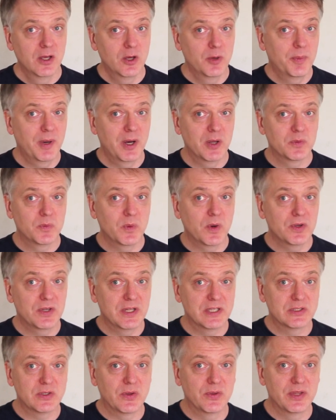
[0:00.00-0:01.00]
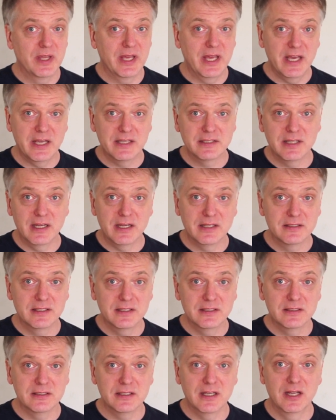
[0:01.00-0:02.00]
about what is on the
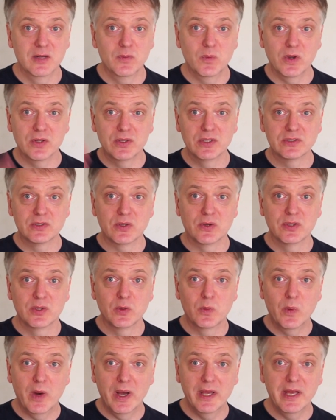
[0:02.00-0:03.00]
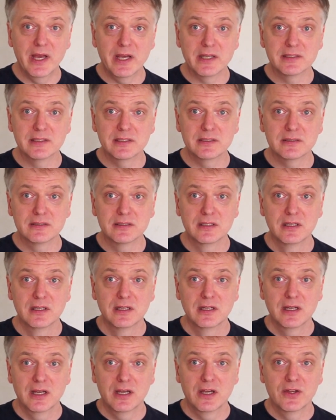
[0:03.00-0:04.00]
x-axis and what is on the y-axis,
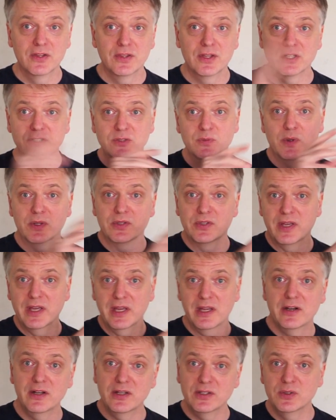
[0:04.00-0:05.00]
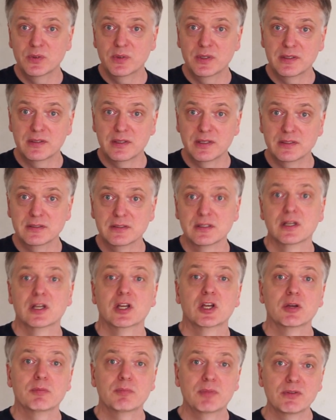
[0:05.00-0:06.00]
and thus what the area unit is,
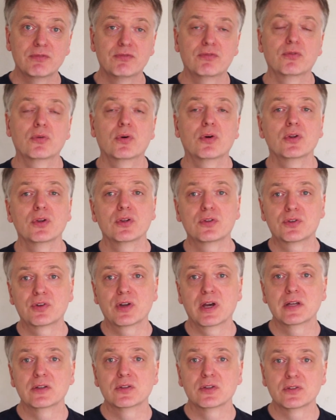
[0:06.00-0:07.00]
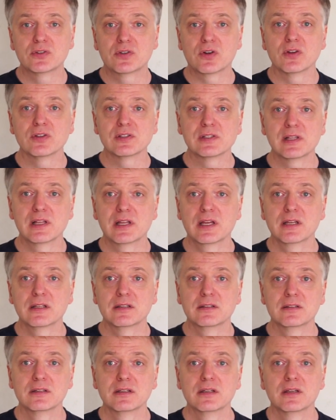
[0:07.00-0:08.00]
before you try to
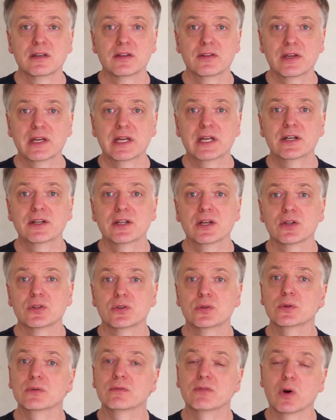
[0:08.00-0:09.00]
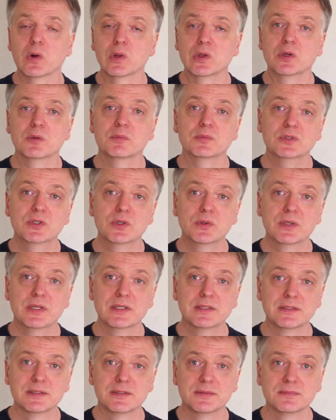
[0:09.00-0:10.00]
translate the area to volume
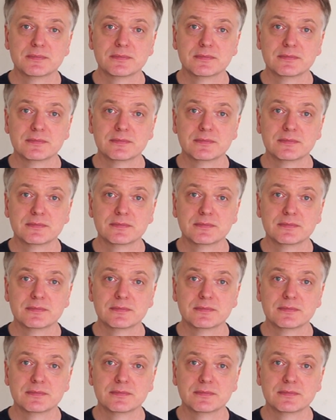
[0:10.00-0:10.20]
units.